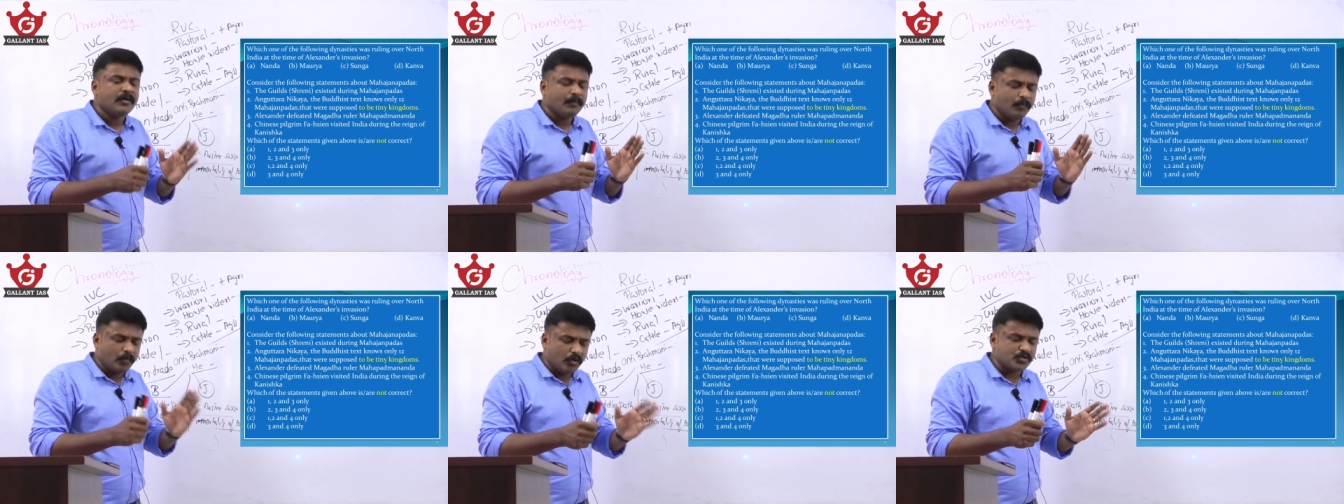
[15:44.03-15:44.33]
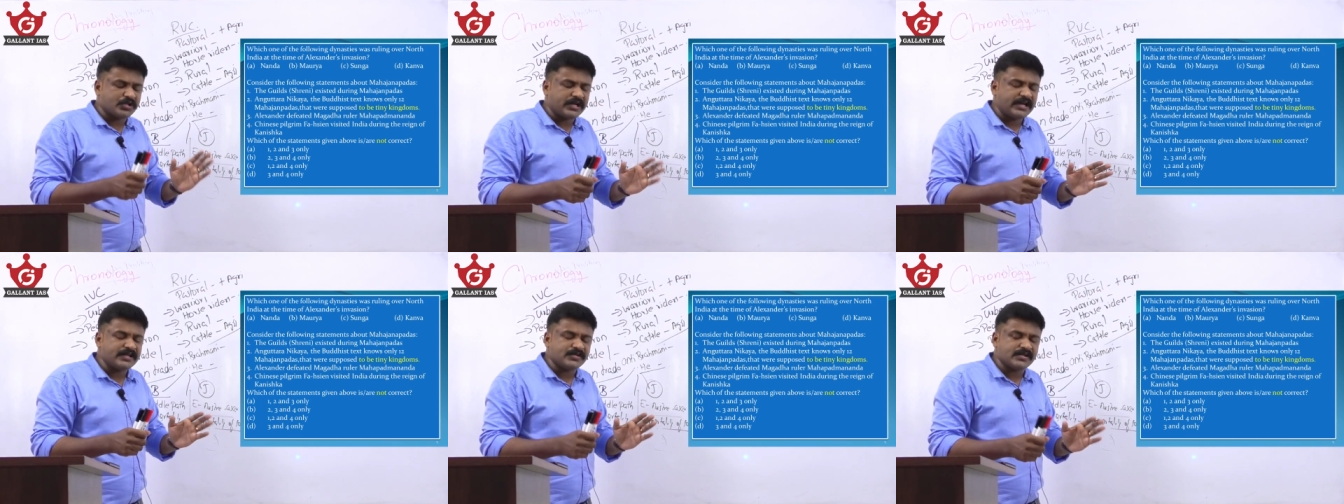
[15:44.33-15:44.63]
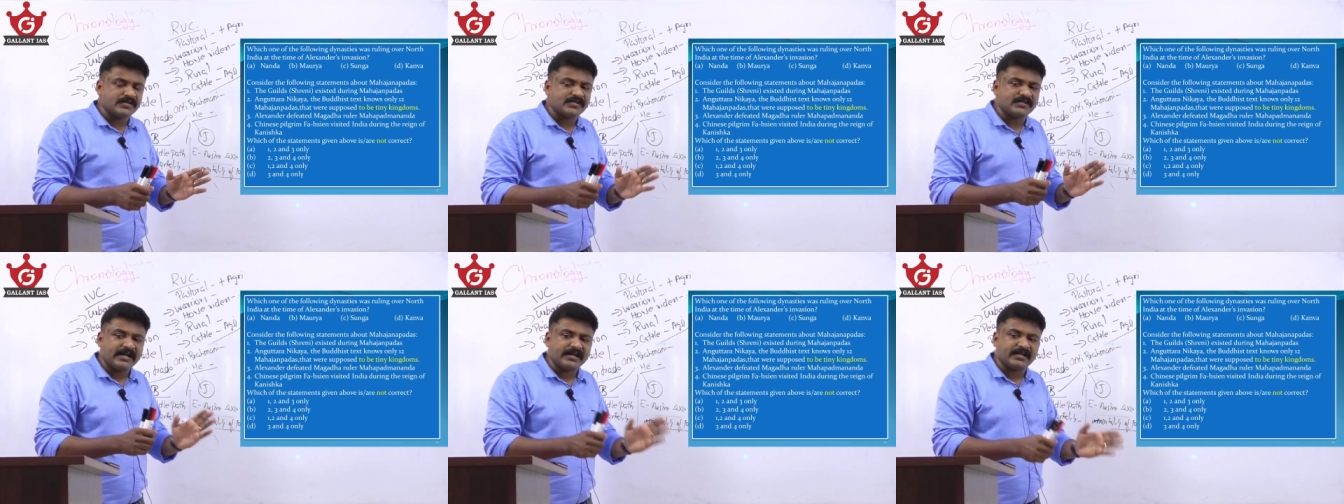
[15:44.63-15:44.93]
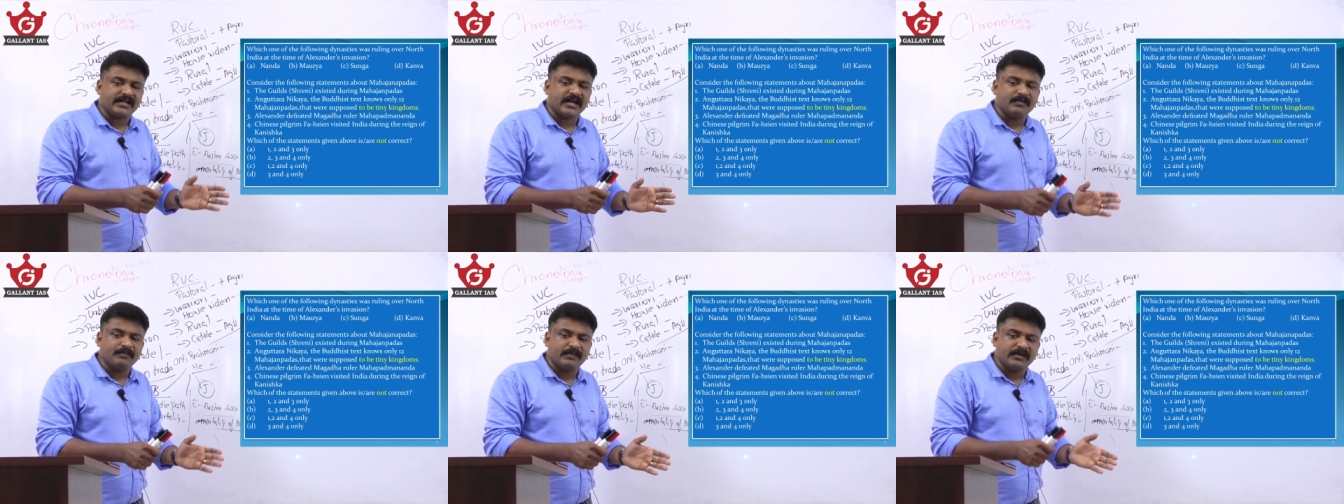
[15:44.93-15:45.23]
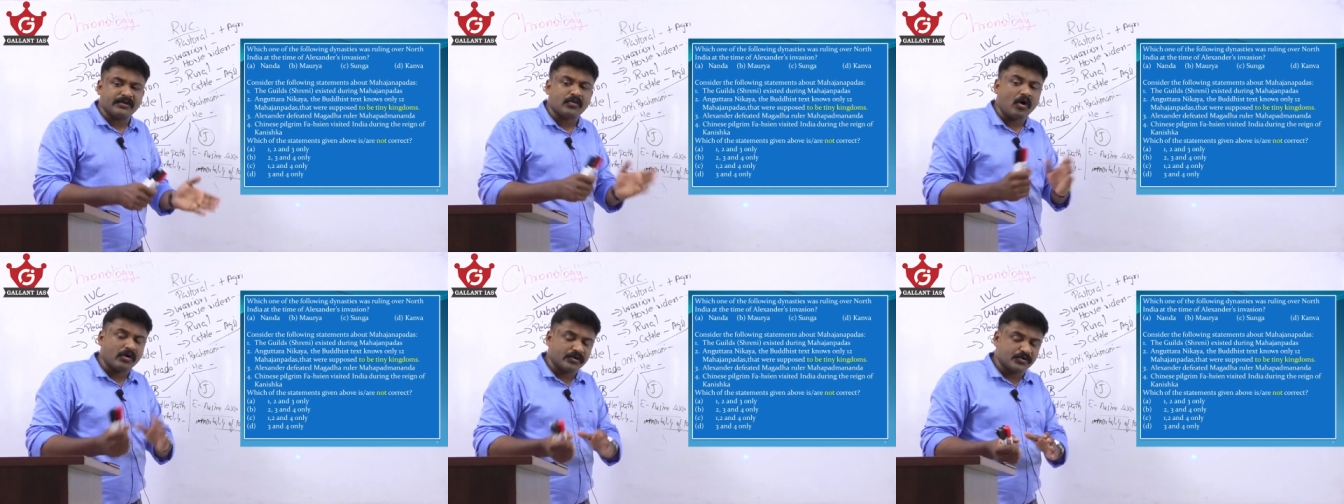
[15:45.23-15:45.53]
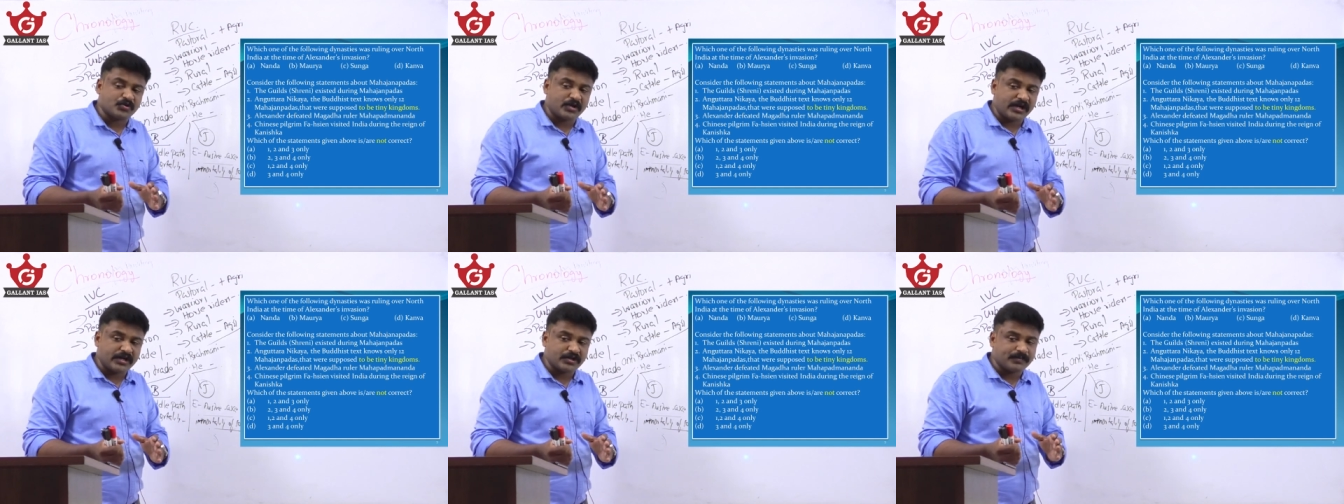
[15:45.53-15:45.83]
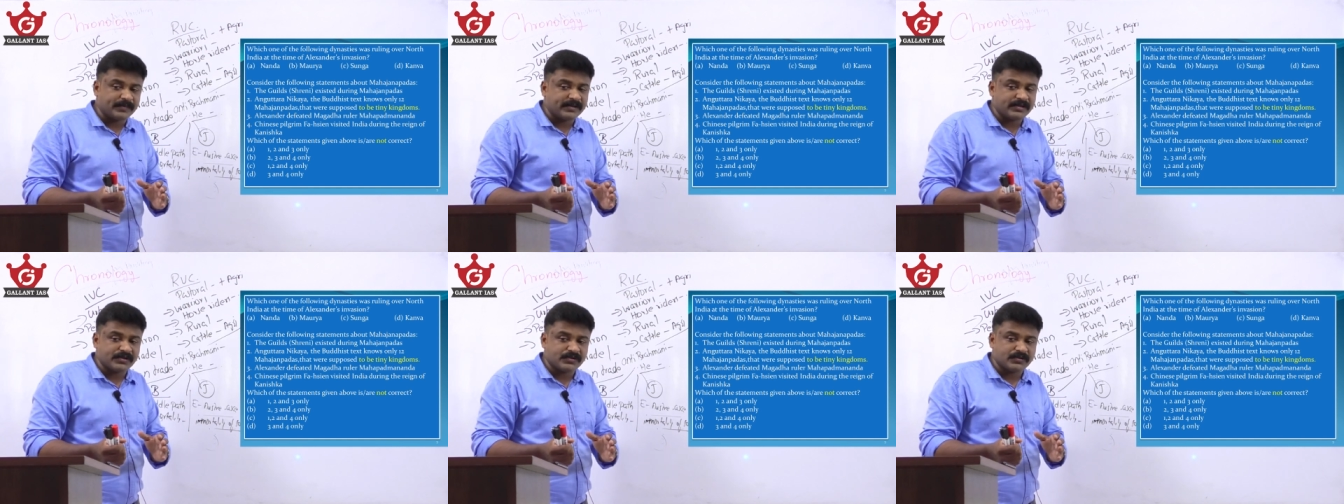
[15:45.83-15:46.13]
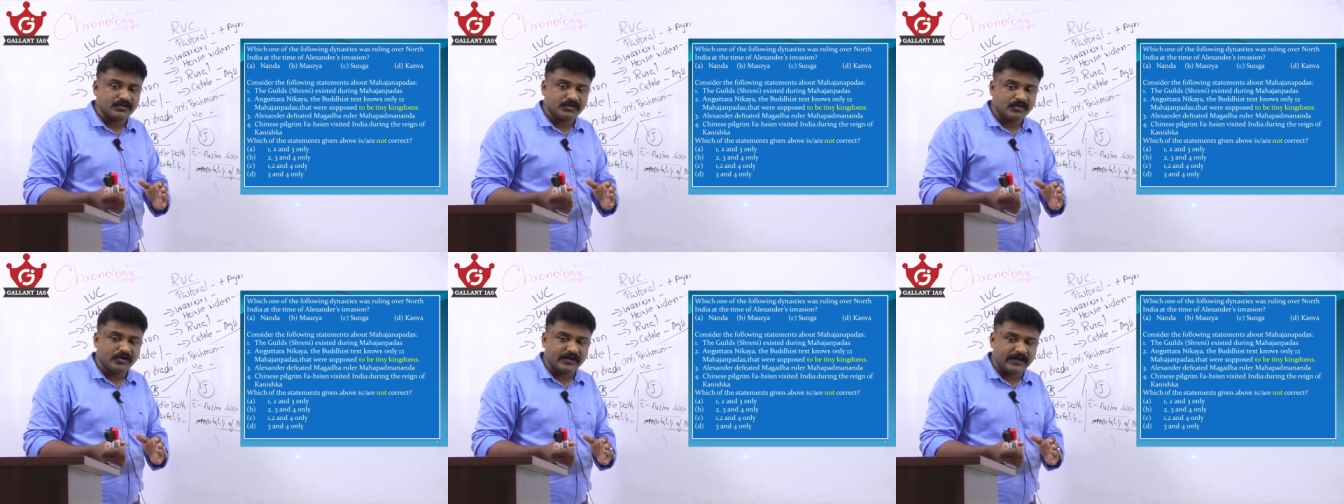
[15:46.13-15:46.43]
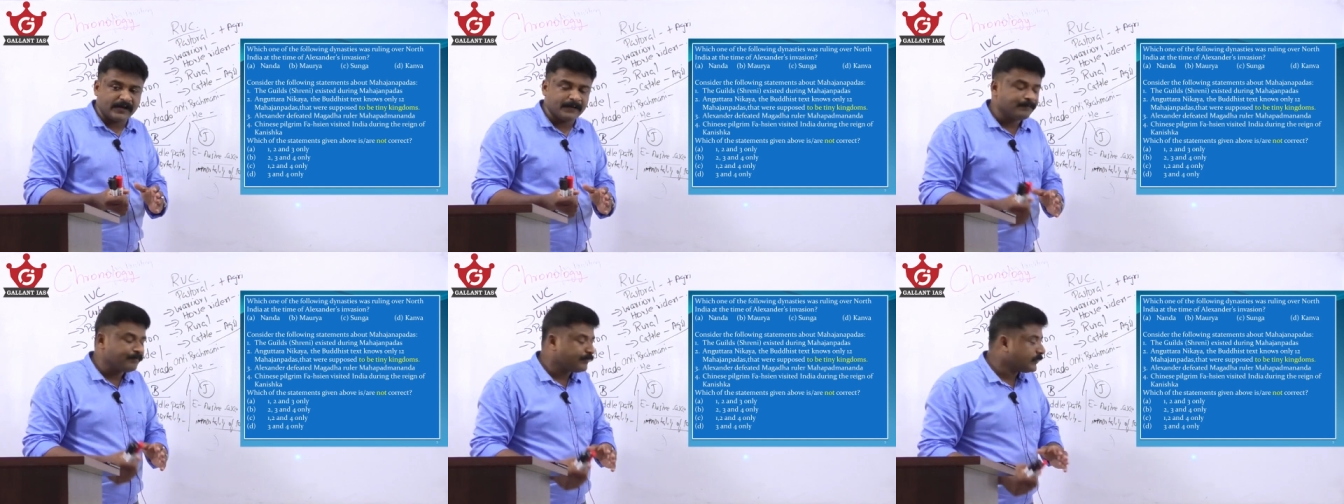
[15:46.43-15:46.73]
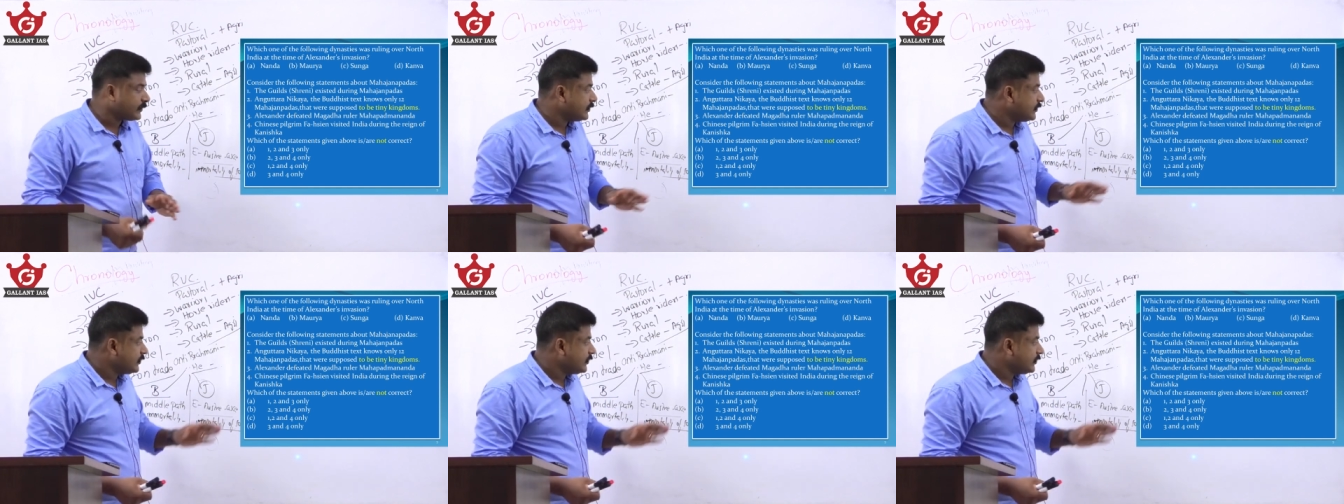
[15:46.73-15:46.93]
Most cases that can be wrong statements. Okay.